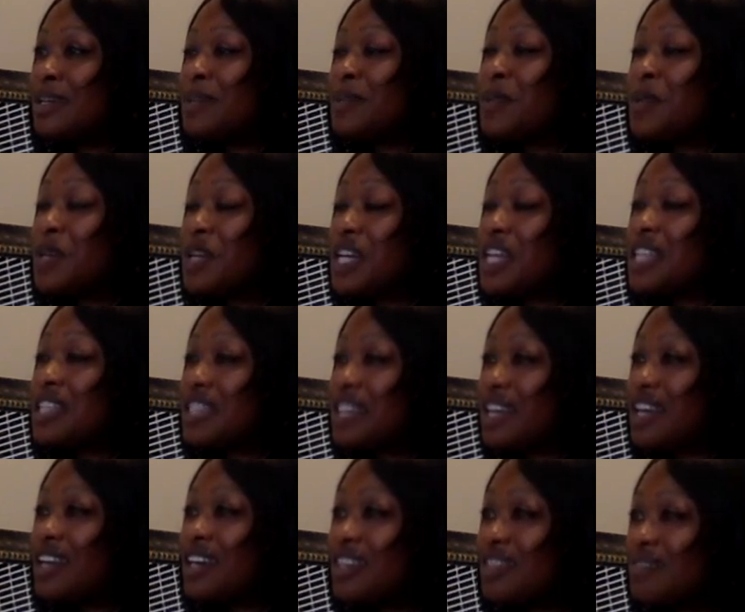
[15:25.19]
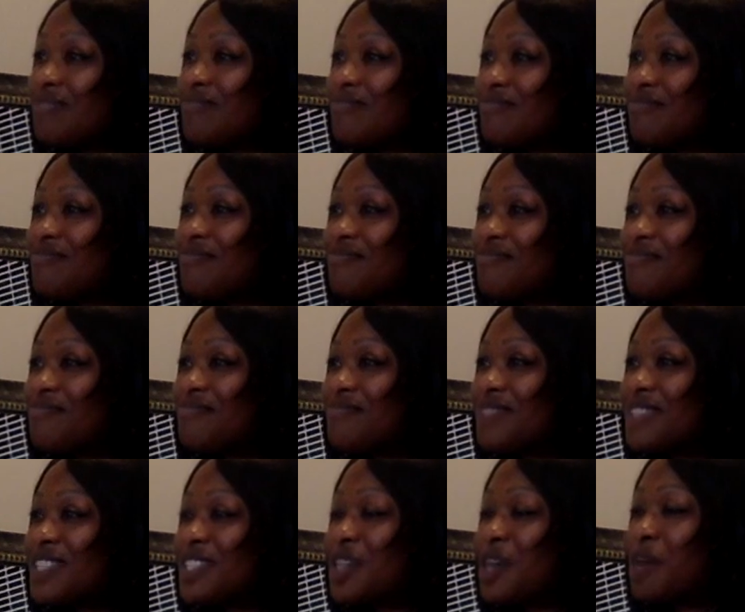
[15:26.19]
we'll get there.
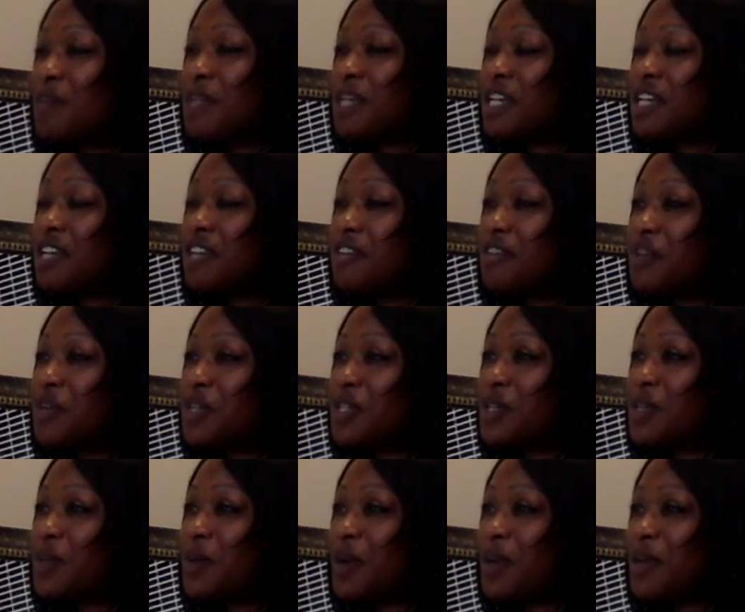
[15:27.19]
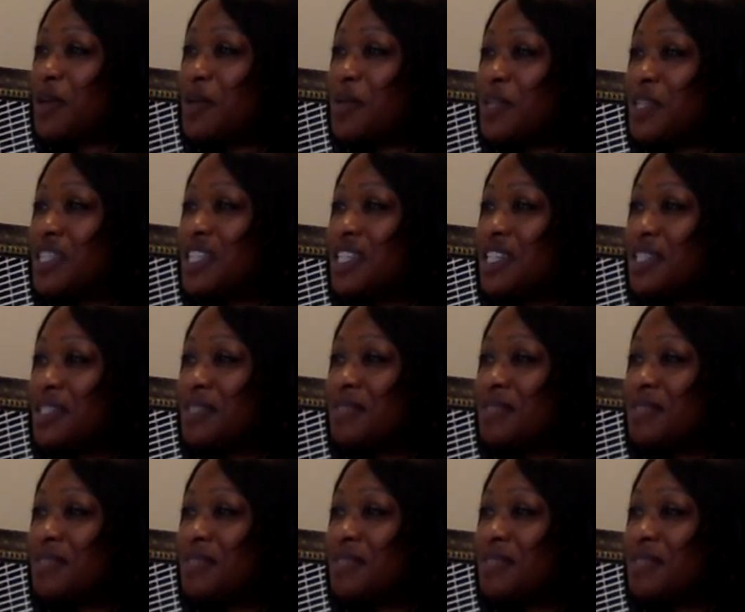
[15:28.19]
So I'm looking forward to working with you.